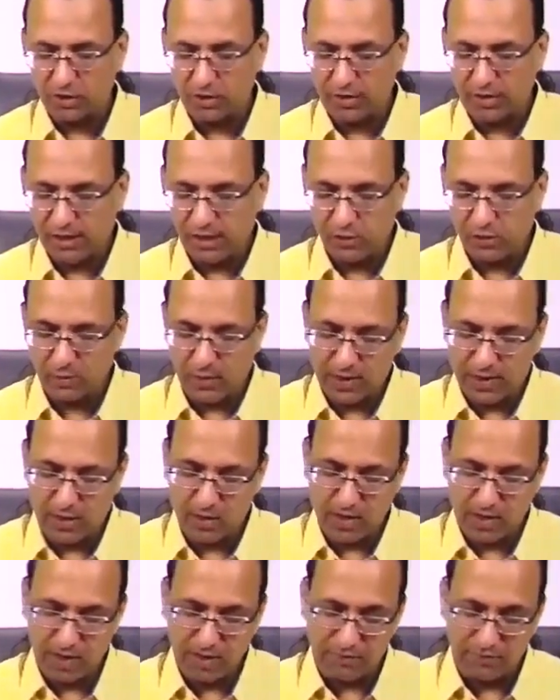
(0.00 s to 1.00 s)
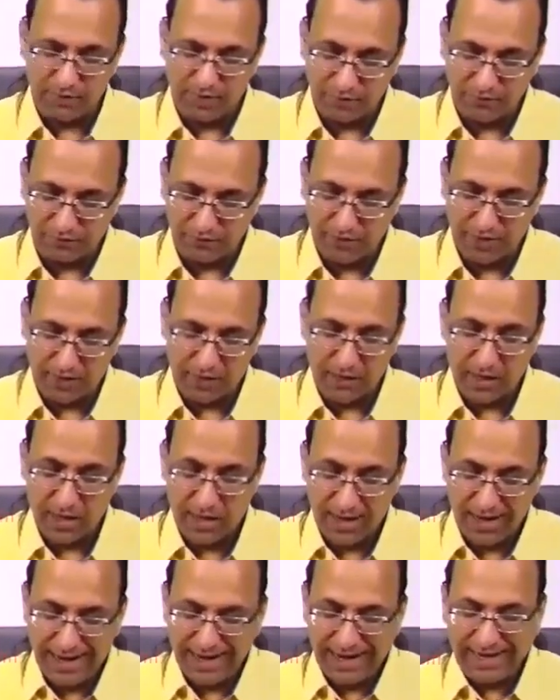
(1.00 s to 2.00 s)
That is why you have different
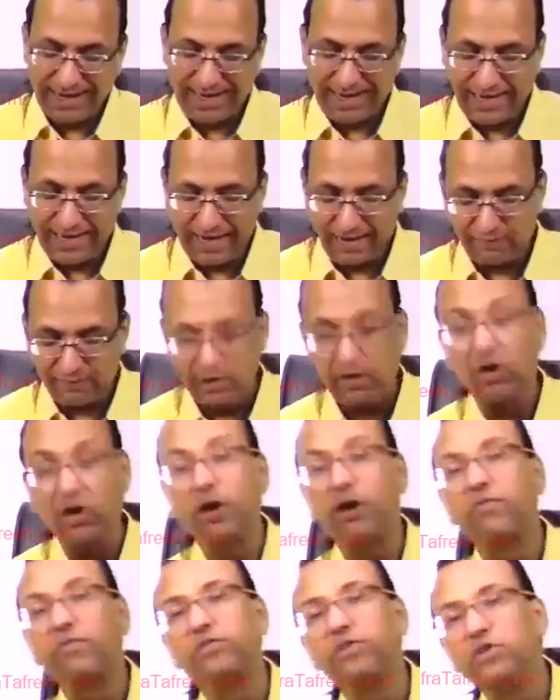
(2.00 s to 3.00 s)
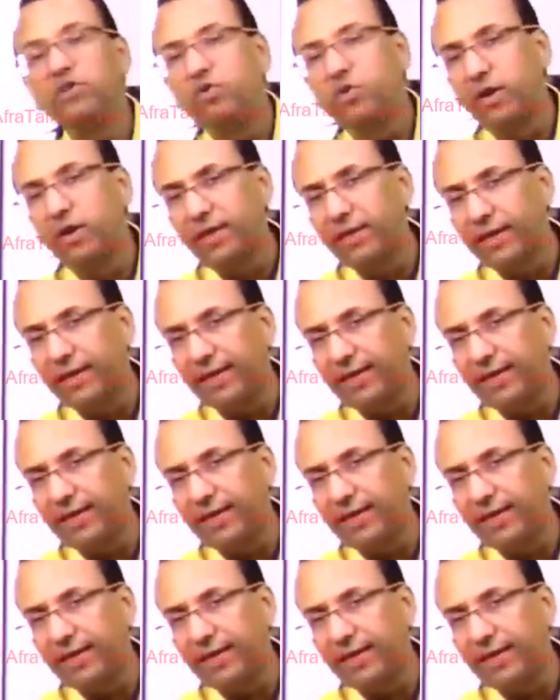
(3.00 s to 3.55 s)
level of nuclei,